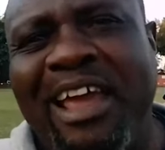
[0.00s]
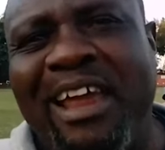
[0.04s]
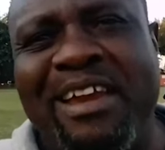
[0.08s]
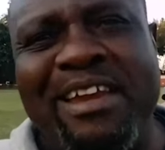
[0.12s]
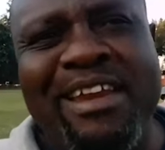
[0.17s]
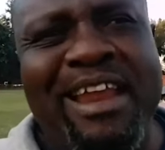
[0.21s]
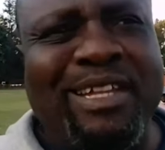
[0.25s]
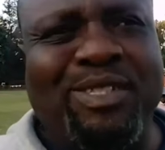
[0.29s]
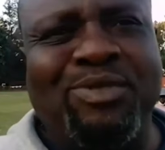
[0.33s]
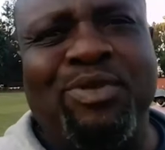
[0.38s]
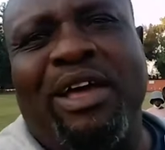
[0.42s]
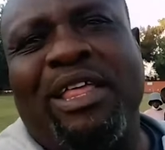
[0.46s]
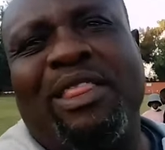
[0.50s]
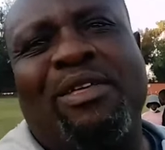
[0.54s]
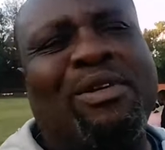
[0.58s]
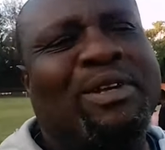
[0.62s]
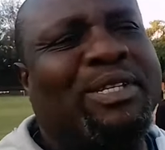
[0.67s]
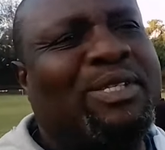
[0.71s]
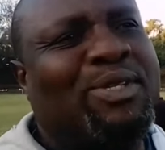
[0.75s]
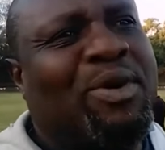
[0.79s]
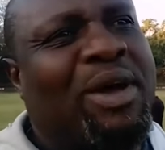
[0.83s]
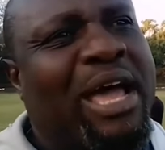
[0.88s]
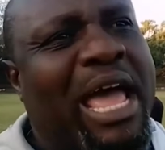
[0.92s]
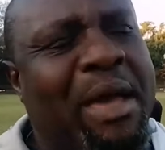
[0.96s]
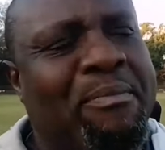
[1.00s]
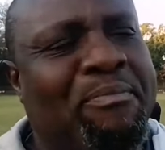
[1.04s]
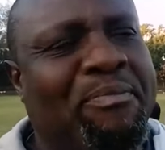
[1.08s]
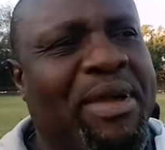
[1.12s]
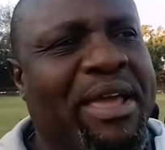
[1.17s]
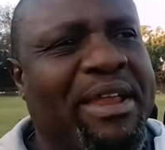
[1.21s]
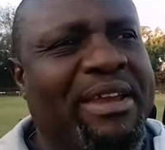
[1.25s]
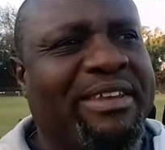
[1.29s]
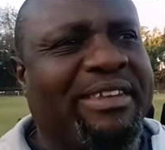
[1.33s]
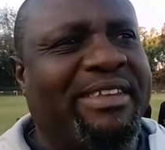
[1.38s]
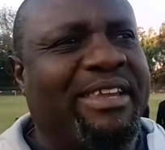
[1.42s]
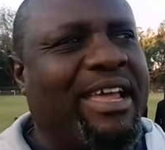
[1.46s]
And that's why they were so
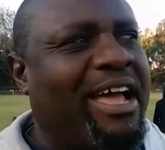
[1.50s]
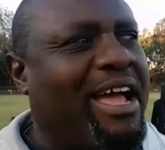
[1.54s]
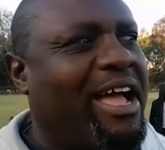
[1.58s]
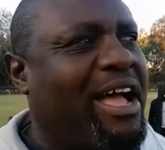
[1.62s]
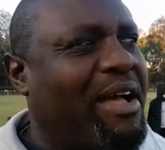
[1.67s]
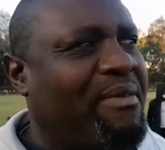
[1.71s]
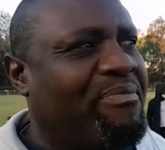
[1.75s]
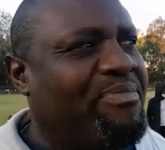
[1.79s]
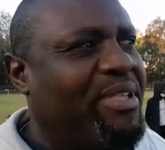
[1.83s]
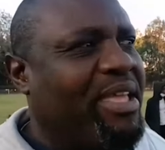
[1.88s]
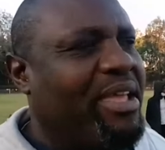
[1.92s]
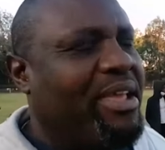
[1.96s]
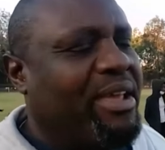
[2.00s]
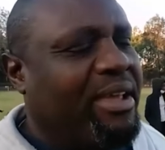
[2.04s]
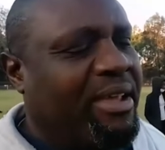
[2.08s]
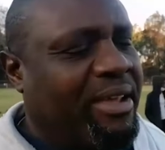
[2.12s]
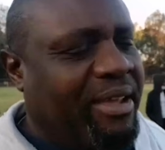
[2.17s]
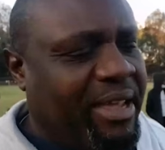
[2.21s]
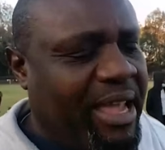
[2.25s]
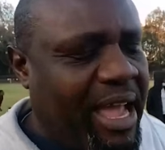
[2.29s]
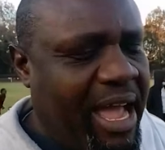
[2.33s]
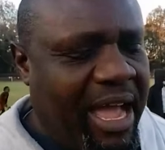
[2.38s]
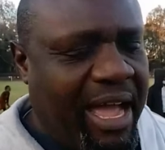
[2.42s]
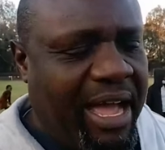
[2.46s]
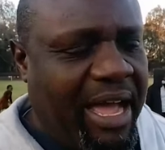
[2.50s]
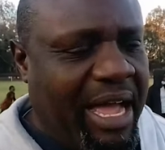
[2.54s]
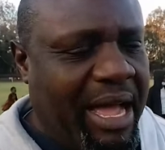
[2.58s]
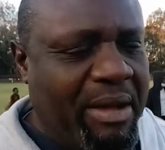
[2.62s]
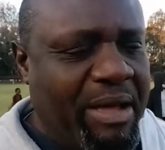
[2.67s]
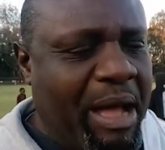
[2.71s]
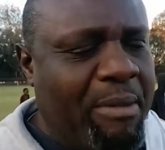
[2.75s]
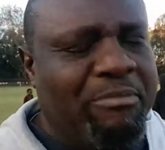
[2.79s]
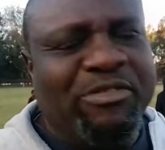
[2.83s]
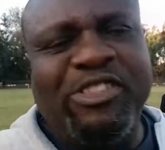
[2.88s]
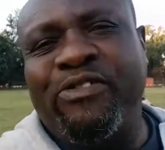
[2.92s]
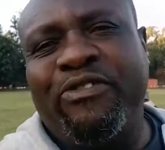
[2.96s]
happy. And,
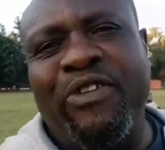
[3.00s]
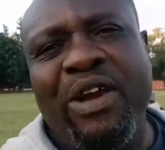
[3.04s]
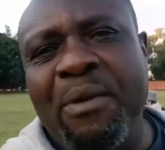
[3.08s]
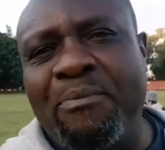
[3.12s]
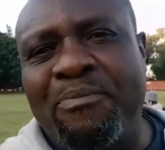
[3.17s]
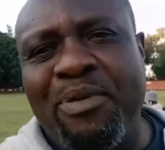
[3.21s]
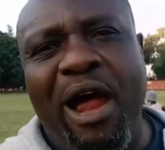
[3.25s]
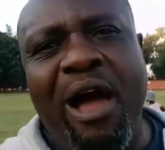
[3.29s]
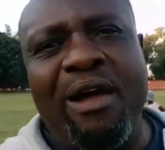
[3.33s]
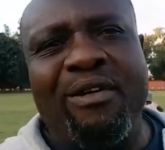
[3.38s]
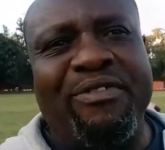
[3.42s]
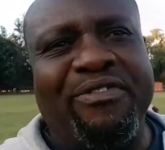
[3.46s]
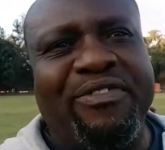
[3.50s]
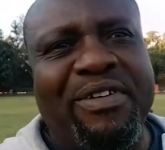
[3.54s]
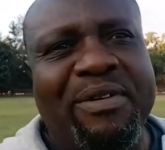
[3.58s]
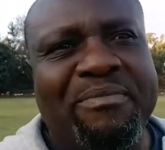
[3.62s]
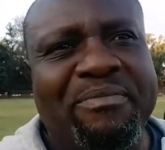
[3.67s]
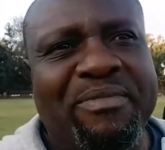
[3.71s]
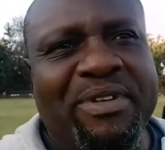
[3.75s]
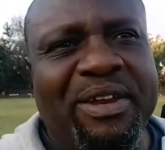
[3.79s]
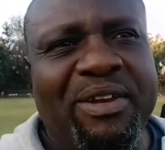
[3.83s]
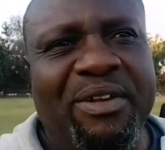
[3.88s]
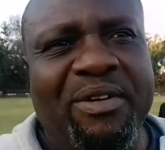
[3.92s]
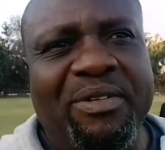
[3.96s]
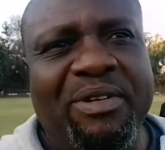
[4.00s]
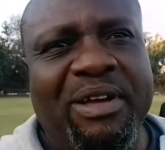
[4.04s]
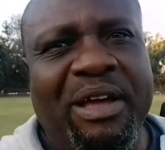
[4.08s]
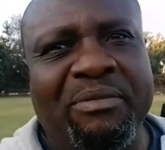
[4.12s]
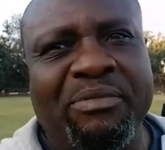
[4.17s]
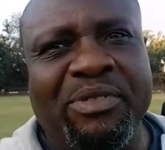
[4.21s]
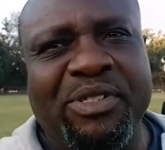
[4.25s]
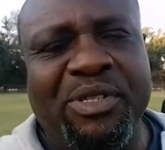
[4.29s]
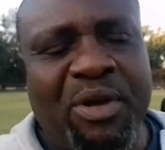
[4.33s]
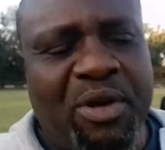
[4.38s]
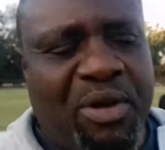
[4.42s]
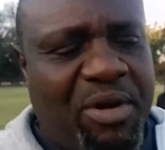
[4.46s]
I'm very proud of him. You know,
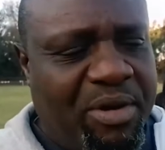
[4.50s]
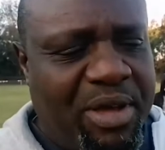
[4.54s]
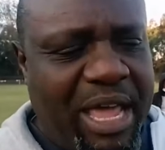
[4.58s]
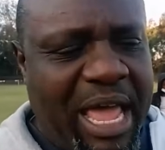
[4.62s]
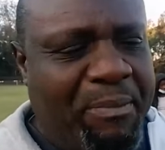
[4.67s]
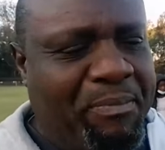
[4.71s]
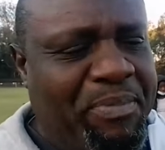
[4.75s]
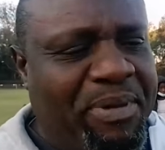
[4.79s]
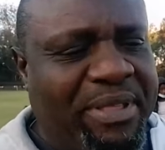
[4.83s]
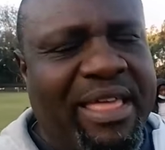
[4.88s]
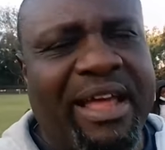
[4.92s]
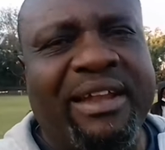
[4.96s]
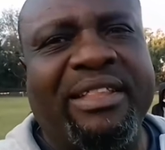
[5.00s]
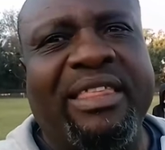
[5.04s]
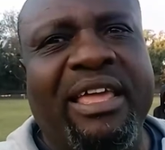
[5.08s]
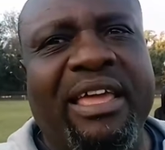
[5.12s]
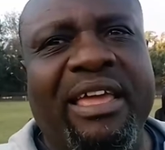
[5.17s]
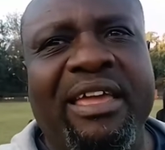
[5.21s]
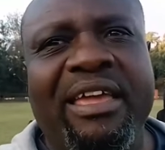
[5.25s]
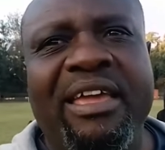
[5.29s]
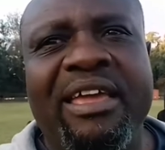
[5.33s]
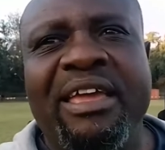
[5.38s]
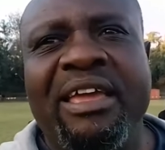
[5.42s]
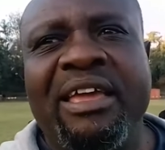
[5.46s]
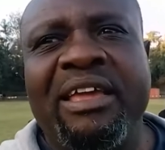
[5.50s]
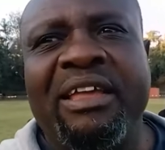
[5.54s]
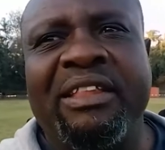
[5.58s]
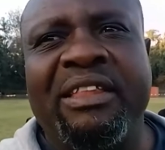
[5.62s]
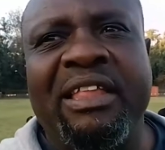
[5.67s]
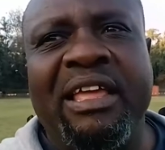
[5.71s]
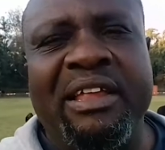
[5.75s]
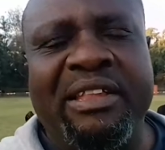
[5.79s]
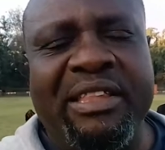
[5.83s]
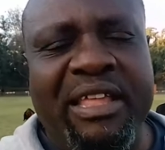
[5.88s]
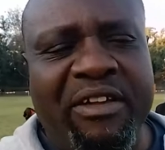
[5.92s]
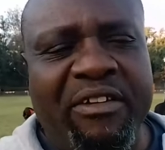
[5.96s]
I'm so happy that
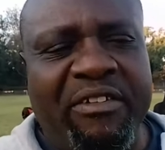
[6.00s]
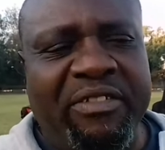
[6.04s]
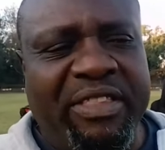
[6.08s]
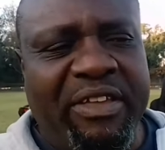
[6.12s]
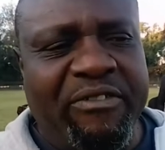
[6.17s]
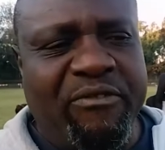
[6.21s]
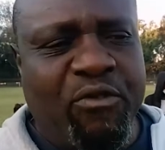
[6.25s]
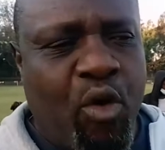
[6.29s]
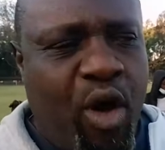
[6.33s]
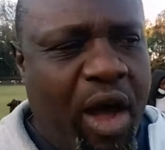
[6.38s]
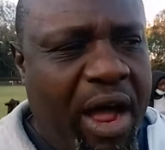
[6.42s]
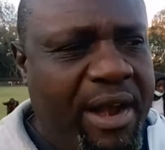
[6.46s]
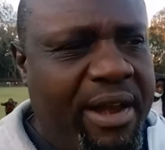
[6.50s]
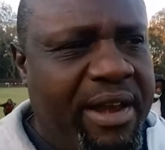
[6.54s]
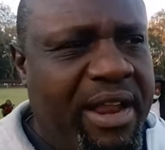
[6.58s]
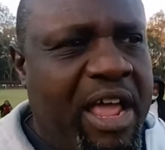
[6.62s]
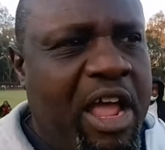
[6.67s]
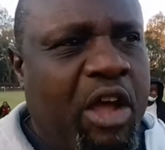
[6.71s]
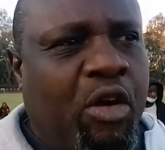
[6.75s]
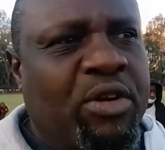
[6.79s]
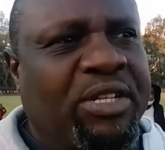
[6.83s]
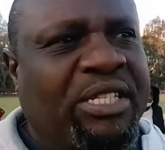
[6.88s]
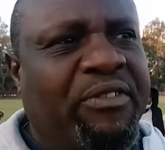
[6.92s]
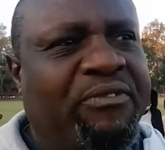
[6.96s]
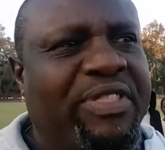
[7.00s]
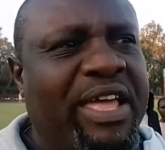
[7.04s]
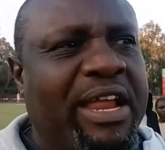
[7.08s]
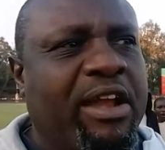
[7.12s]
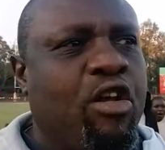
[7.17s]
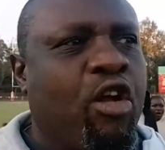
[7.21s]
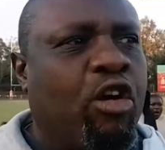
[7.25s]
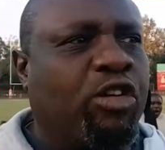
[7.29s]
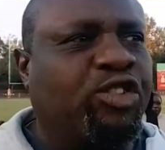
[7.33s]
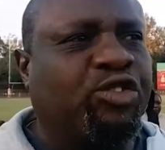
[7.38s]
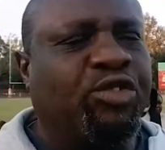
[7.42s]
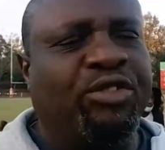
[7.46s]
they've won, because if
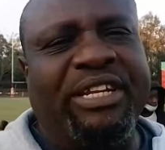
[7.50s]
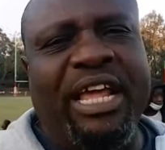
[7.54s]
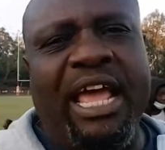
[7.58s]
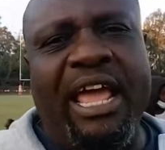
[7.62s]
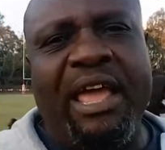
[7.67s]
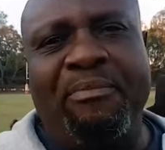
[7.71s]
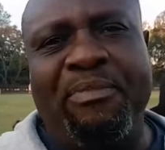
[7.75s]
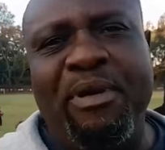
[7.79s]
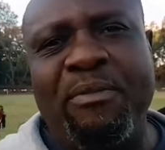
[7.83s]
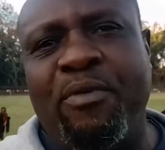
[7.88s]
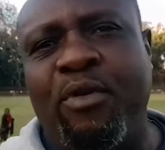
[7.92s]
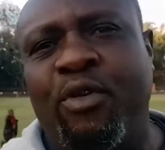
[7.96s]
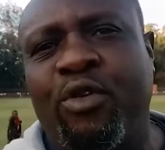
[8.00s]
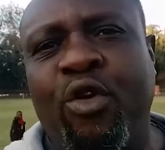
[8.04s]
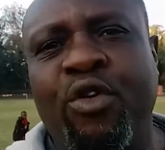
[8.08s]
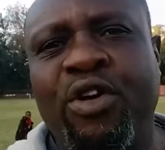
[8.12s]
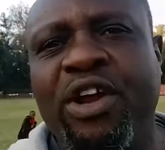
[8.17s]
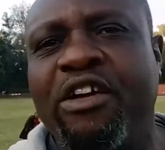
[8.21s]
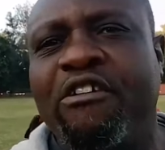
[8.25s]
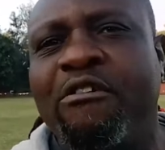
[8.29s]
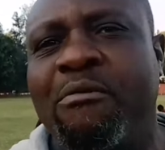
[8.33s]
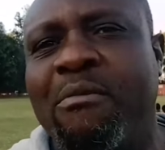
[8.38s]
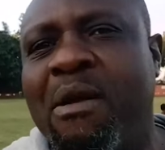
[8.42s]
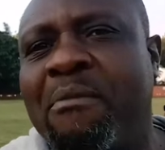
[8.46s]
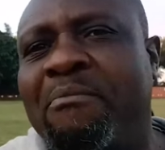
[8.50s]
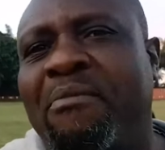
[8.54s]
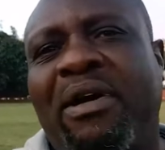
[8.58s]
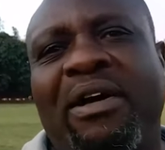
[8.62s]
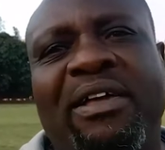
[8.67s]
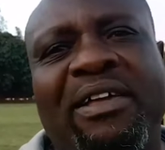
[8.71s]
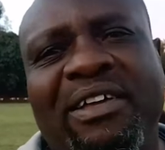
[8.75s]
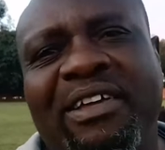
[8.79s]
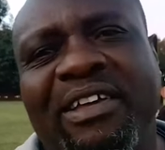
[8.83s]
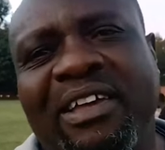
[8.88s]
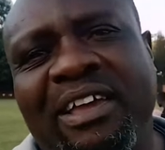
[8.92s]
they'd lost today, people would only remember